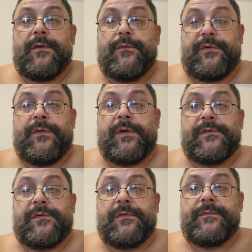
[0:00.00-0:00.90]
which is
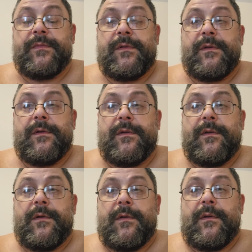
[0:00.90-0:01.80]
nice.
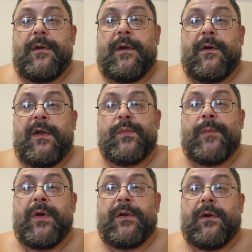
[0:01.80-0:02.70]
Uh, or as my
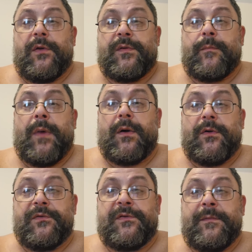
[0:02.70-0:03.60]
mother calls them,
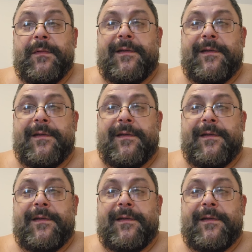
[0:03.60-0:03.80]
muckles.